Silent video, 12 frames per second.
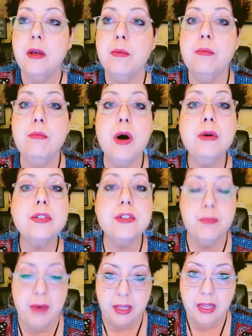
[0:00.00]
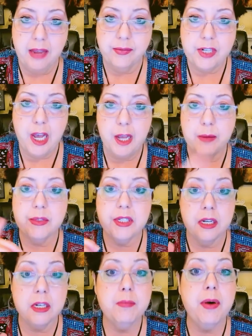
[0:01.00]
most of my lifetimes
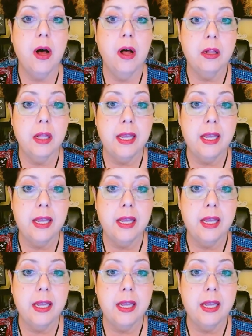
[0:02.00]
in Nepal,